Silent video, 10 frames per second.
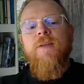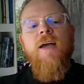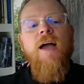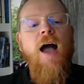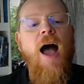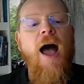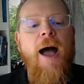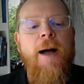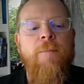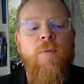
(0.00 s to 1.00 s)

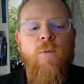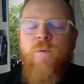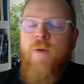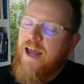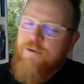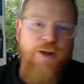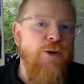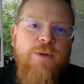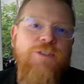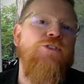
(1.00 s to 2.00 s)
And if I knew it
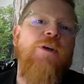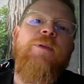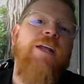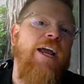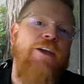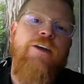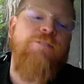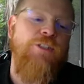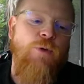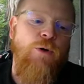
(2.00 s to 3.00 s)
was a triplet, I could have
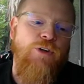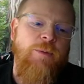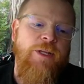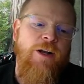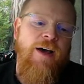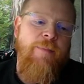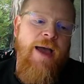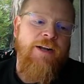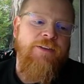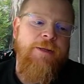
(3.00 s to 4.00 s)
just wrote triplet
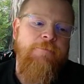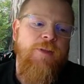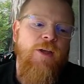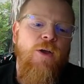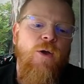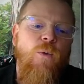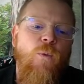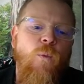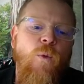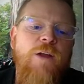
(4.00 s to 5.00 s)
automatically.
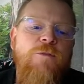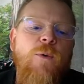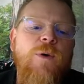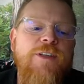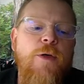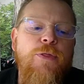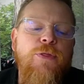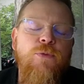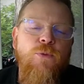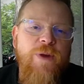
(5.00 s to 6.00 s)
What if it was a
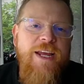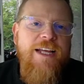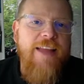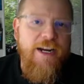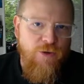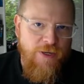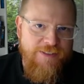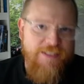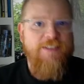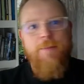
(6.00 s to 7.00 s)
3-electron
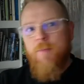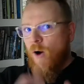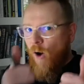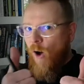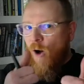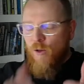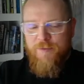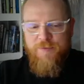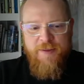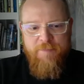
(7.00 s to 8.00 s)
system, all of
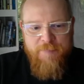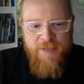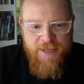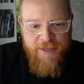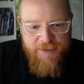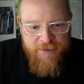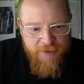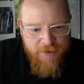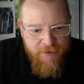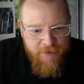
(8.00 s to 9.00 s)
them being
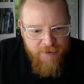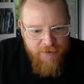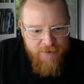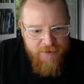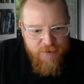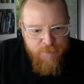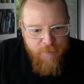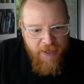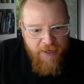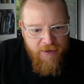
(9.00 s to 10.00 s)

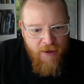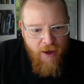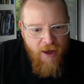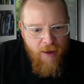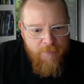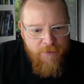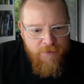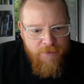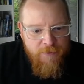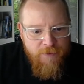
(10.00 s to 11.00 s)
spin up?
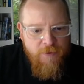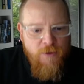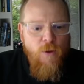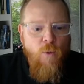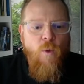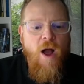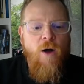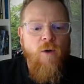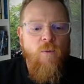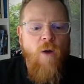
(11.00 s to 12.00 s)

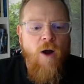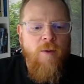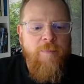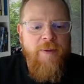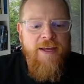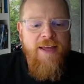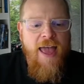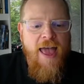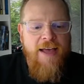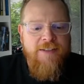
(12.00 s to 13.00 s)
Well, our big
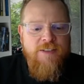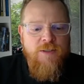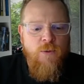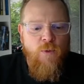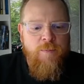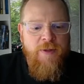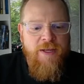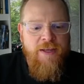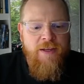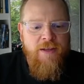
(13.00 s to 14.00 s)
S would be